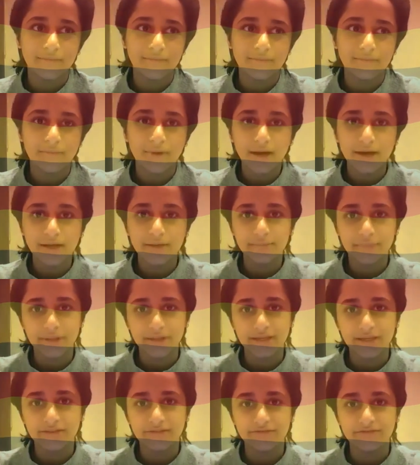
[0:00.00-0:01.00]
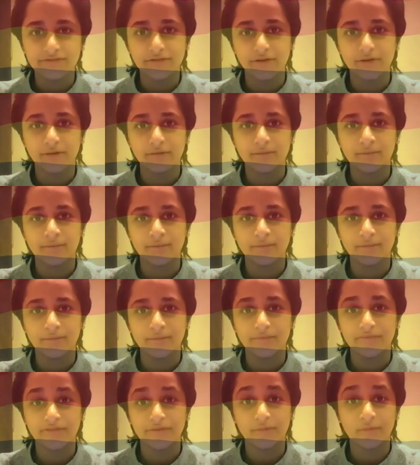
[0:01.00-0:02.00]
might be from
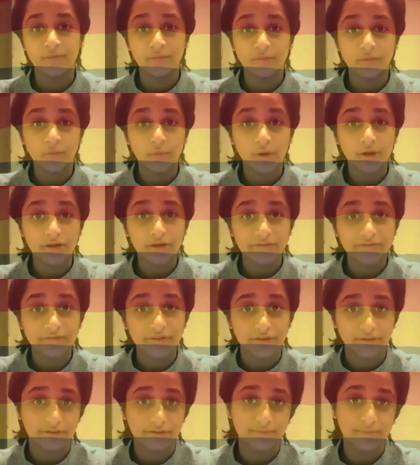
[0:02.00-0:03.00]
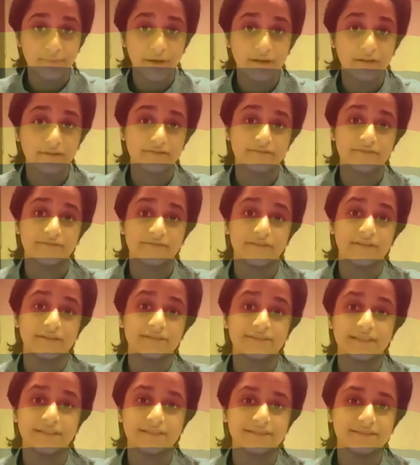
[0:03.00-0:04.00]
one of those parts of the
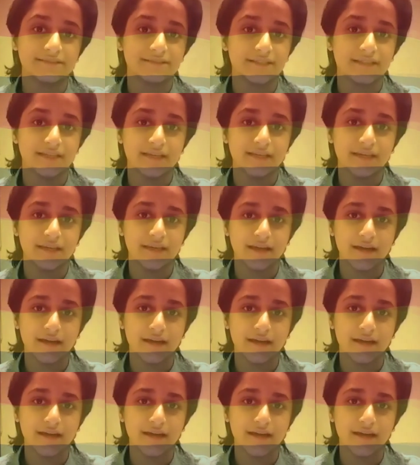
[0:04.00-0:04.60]
identity.